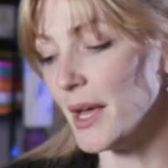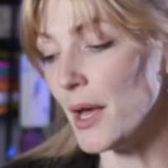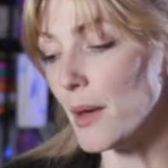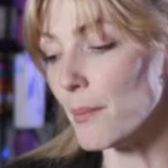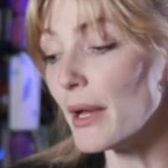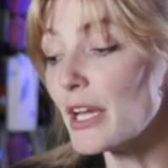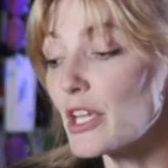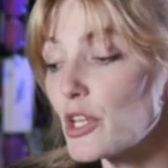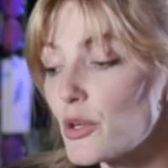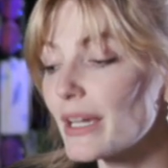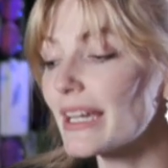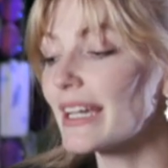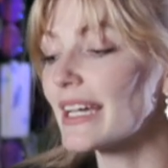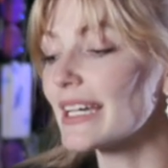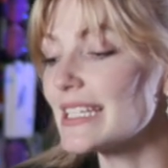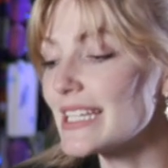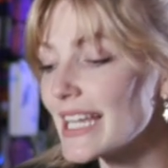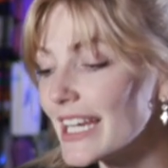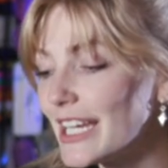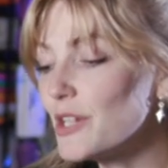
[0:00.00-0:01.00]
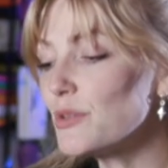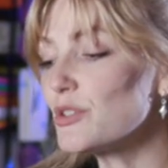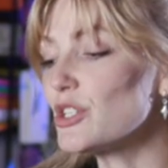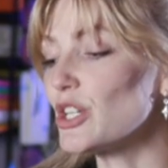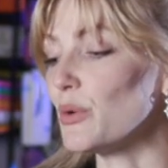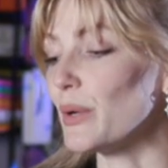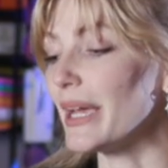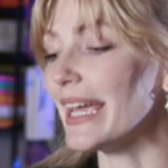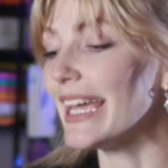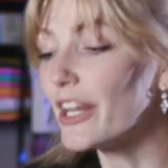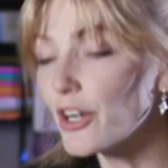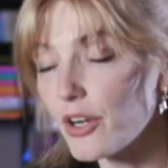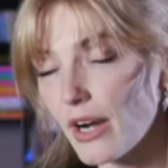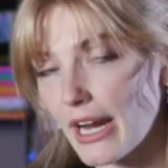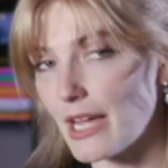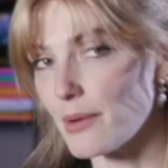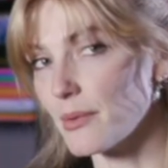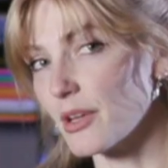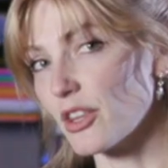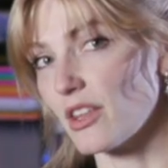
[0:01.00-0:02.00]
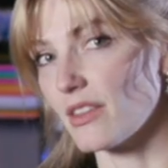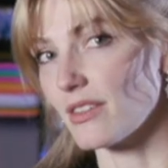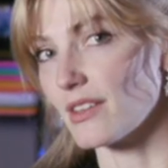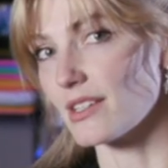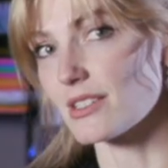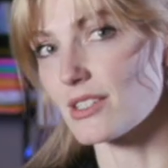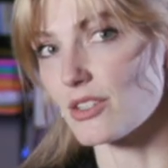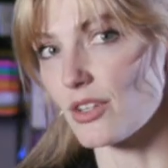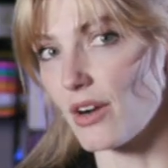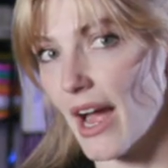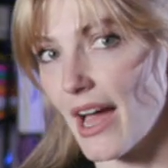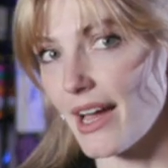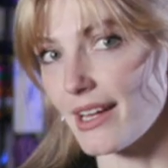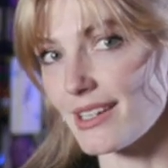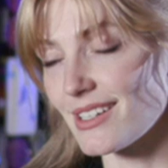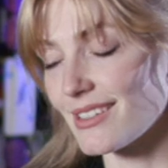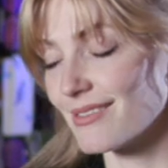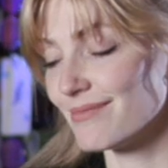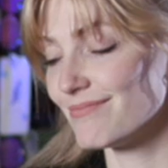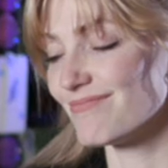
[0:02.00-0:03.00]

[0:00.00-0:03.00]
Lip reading: But you can continue to iterate within this thread.